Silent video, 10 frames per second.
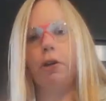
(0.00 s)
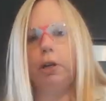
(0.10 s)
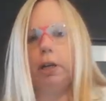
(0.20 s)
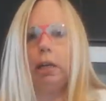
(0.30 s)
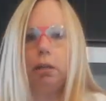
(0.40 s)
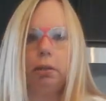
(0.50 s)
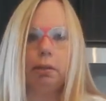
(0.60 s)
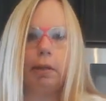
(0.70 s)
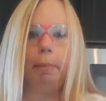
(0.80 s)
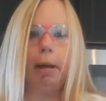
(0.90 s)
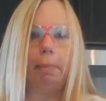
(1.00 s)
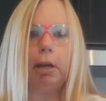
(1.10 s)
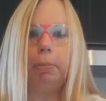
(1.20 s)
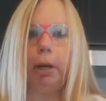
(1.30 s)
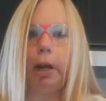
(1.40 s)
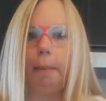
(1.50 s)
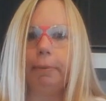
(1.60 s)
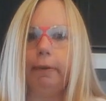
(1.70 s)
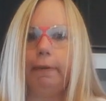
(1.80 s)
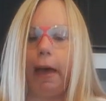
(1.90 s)
30 in your SNP, and I'm going to put a
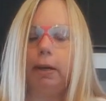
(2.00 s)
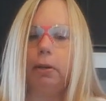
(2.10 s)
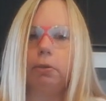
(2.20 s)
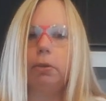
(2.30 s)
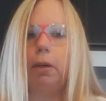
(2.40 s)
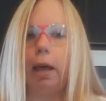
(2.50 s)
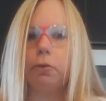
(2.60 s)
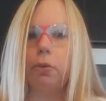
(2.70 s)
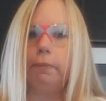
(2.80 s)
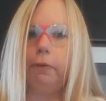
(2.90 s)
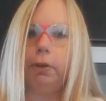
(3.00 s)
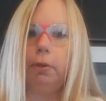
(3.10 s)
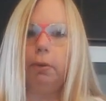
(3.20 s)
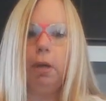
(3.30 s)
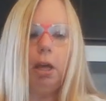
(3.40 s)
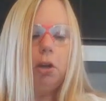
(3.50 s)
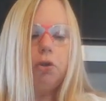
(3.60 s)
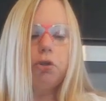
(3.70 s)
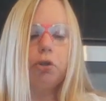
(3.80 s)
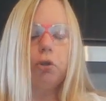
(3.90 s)
copy of that in Google Classroom for you
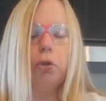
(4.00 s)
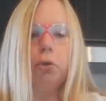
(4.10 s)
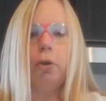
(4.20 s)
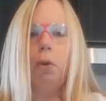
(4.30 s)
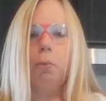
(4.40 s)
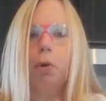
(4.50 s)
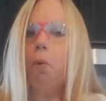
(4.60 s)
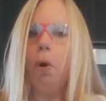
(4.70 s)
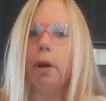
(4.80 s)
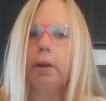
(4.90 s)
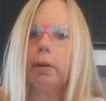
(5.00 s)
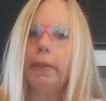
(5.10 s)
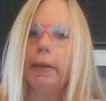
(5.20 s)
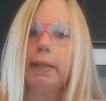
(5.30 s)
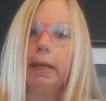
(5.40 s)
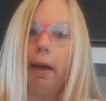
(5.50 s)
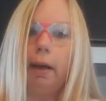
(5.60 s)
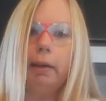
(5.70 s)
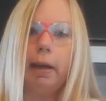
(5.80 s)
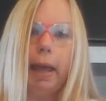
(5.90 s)
to record the
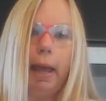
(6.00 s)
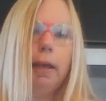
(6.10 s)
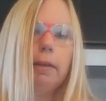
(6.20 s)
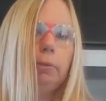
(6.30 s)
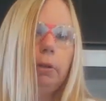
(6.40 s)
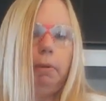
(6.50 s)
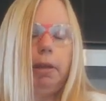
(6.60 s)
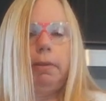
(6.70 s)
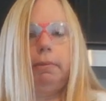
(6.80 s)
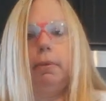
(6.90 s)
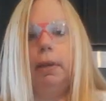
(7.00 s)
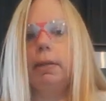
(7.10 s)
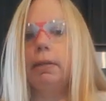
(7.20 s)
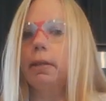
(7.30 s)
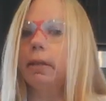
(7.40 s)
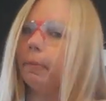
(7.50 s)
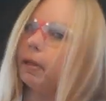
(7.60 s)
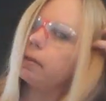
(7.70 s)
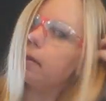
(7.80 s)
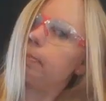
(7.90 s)
data as we're going through this
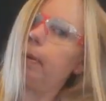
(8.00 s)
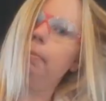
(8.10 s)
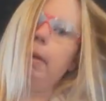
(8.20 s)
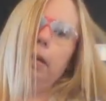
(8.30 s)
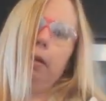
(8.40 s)
experiment